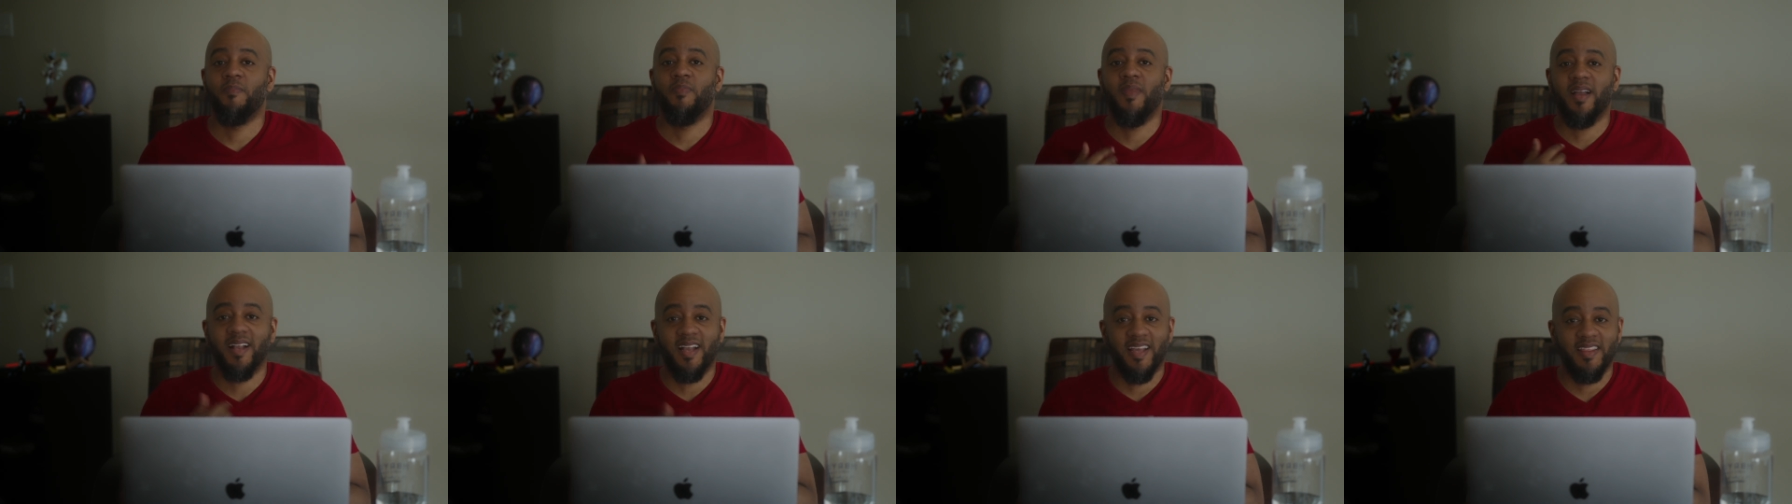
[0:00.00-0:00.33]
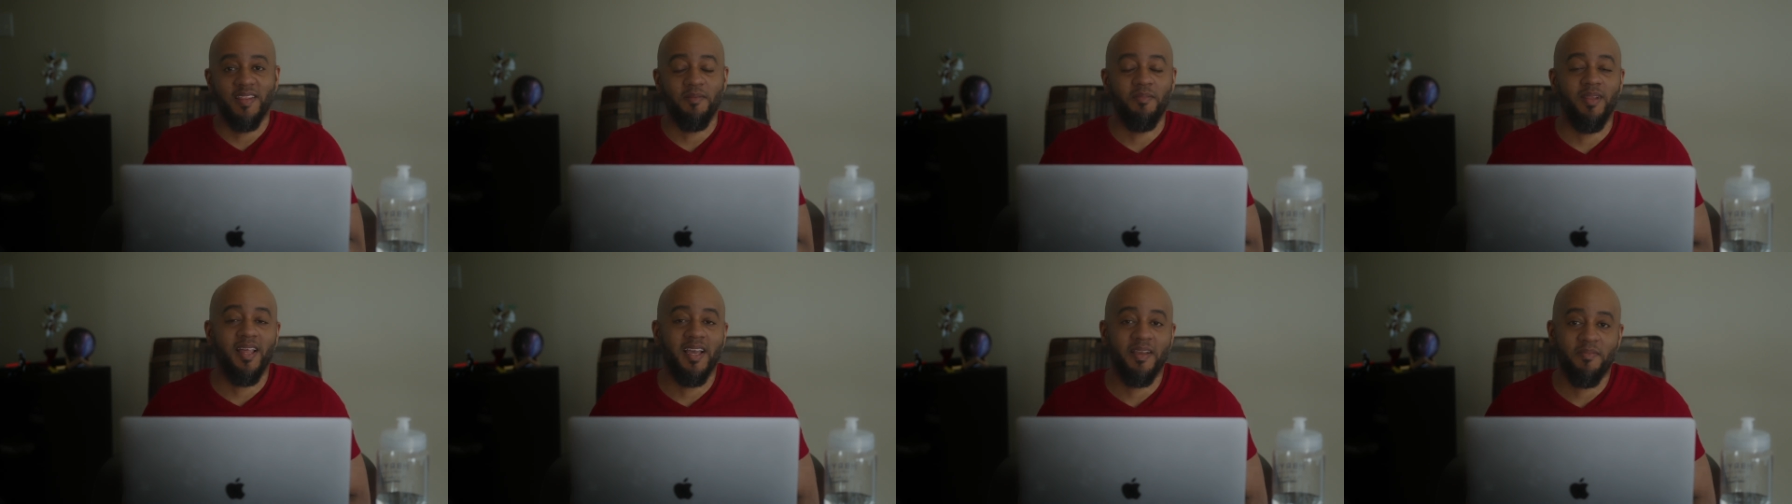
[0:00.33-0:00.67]
I got
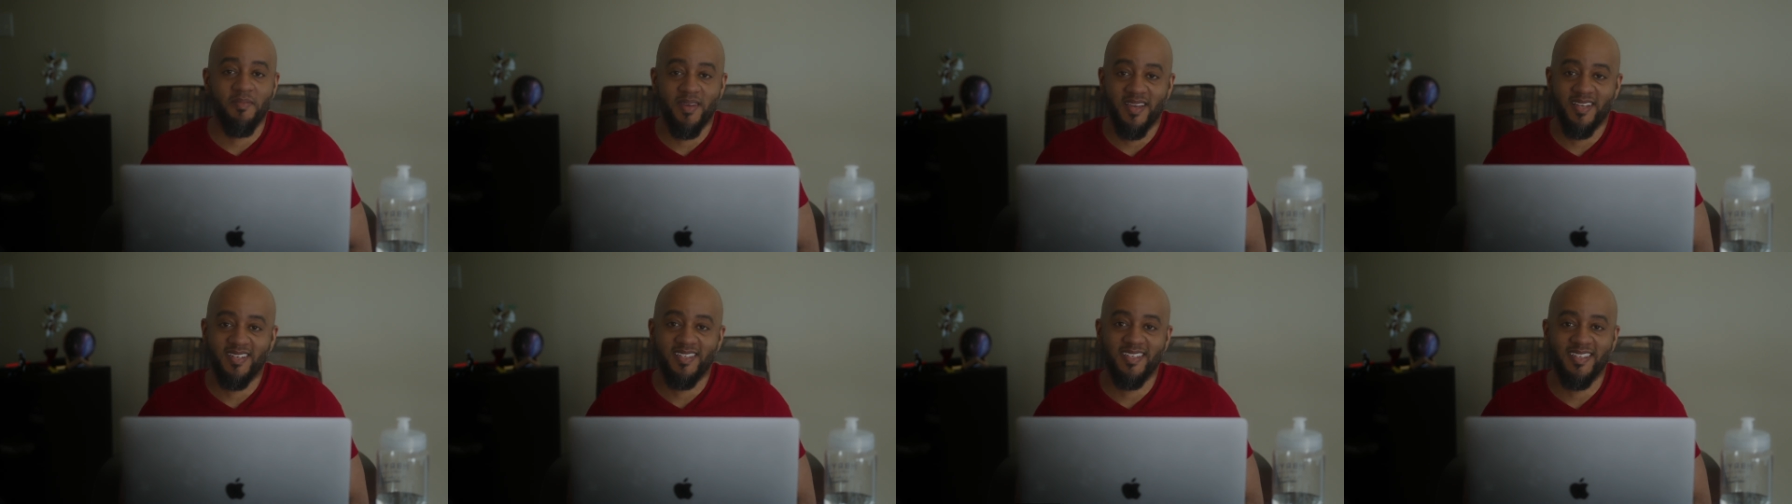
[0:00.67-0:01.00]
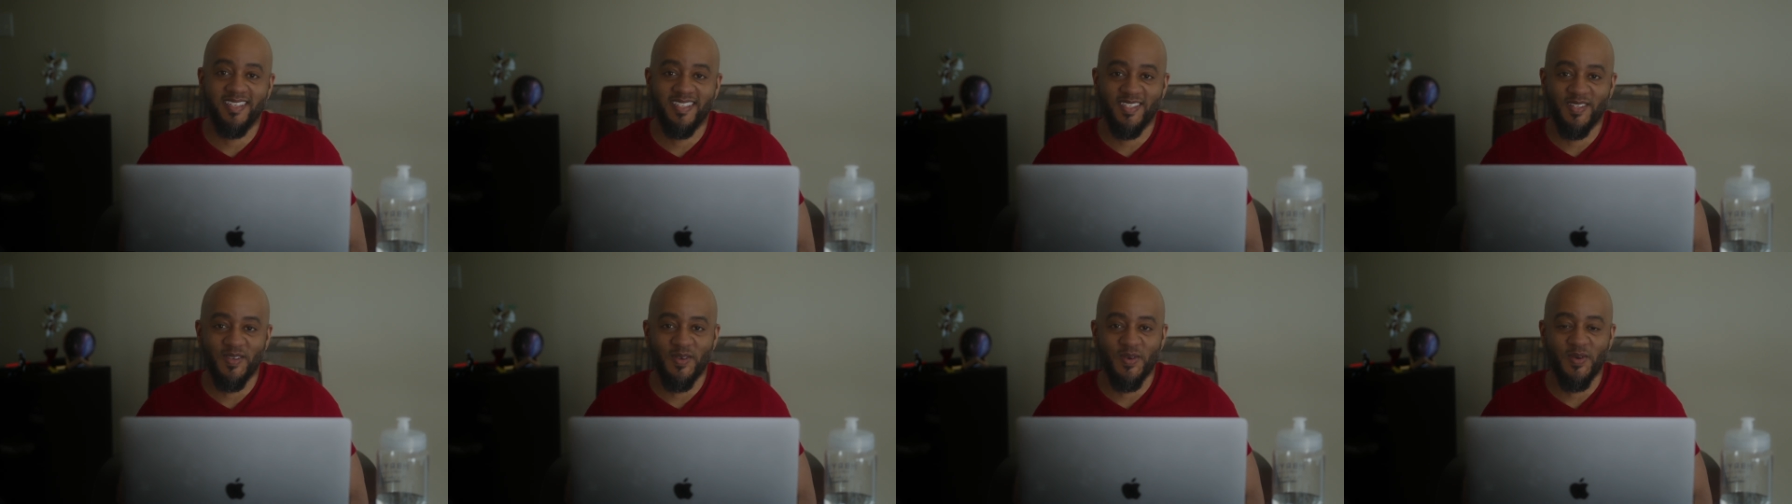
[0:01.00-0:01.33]
the
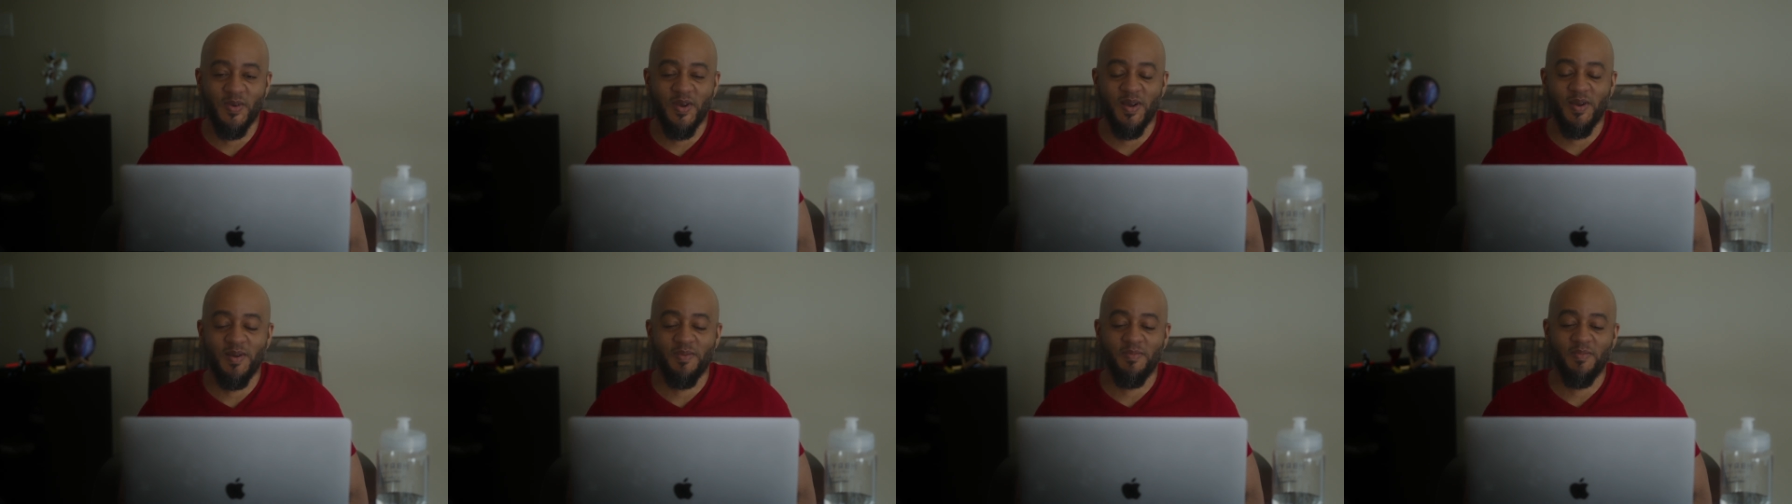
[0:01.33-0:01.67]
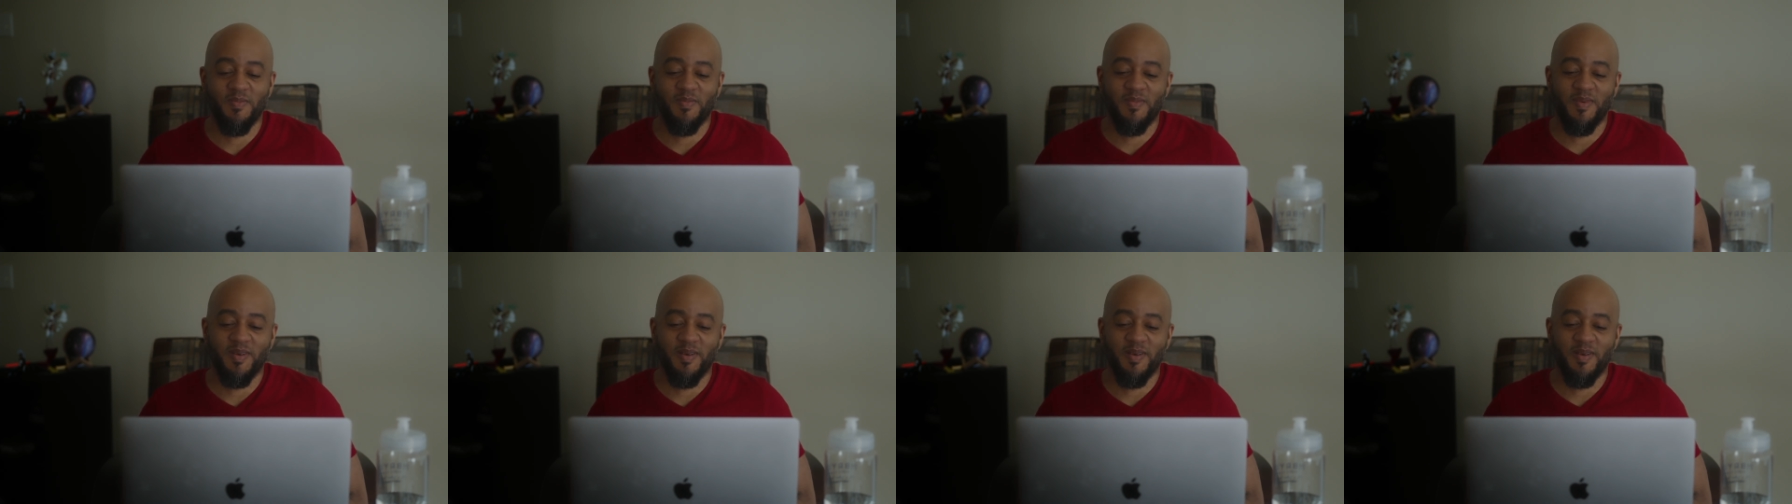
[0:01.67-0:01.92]
Blackmagic, so um